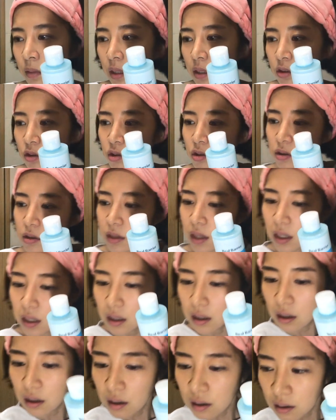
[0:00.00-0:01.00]
it's just like
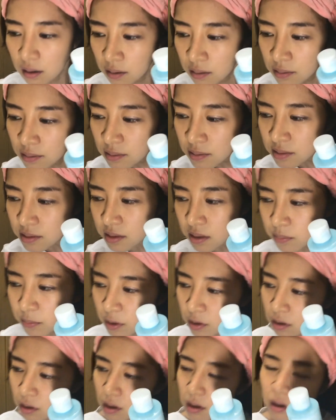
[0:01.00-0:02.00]
a
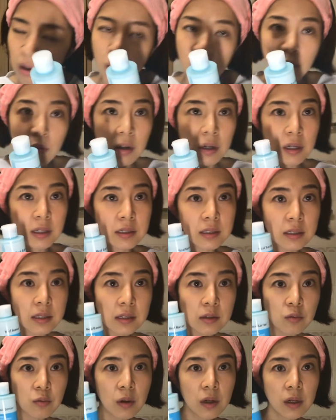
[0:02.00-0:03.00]
similar one as
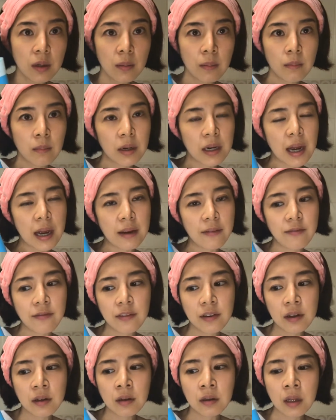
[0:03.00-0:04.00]
this one, but I
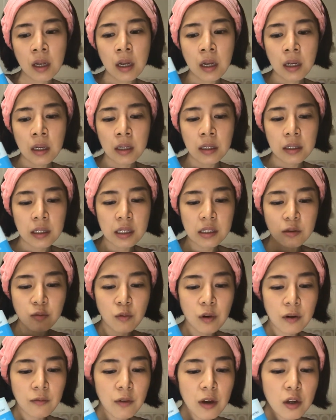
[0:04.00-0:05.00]
feel this
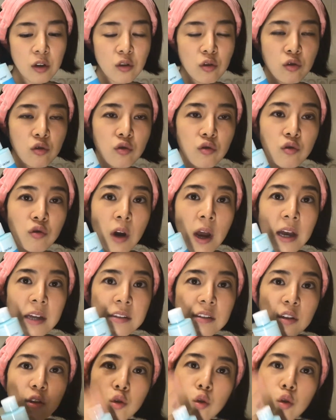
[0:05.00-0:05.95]
one, when you do as a